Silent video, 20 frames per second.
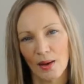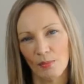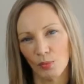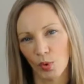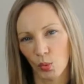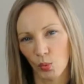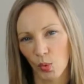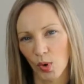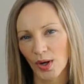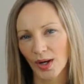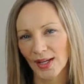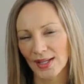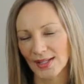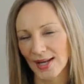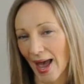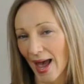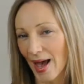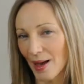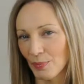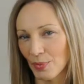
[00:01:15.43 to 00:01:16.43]
But what can
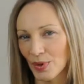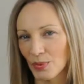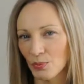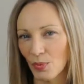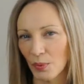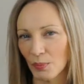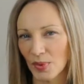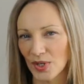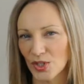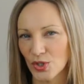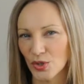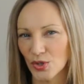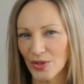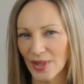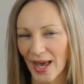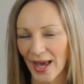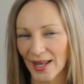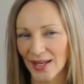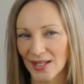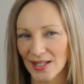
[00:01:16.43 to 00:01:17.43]
happen when we do
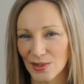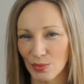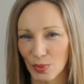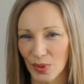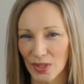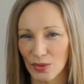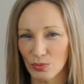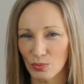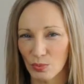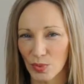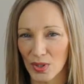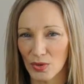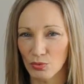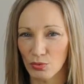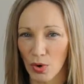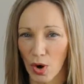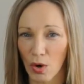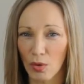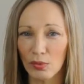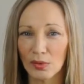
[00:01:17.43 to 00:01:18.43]
that is we
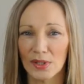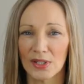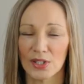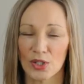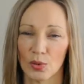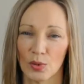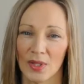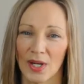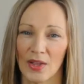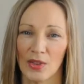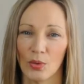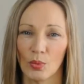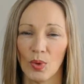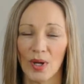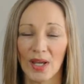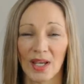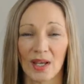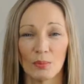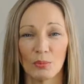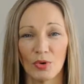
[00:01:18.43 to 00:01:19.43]
roll into another
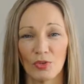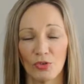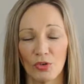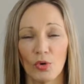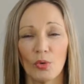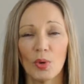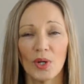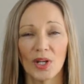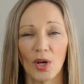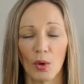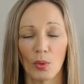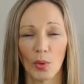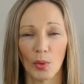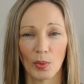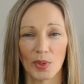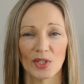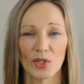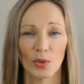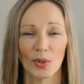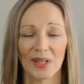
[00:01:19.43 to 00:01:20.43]
week, and before we know it,
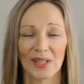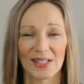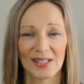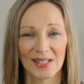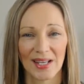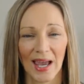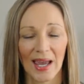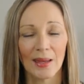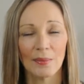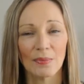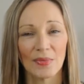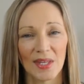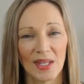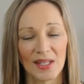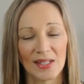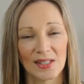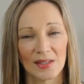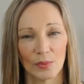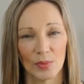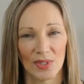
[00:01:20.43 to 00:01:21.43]
we're doing the same
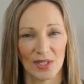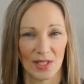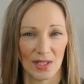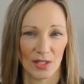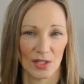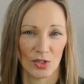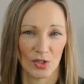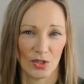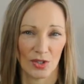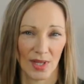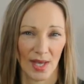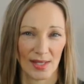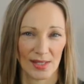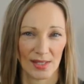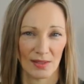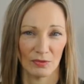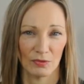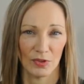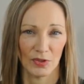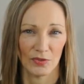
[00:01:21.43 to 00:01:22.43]
things that we did in
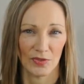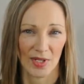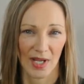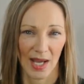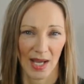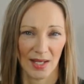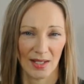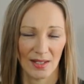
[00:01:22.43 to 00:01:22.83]
2015.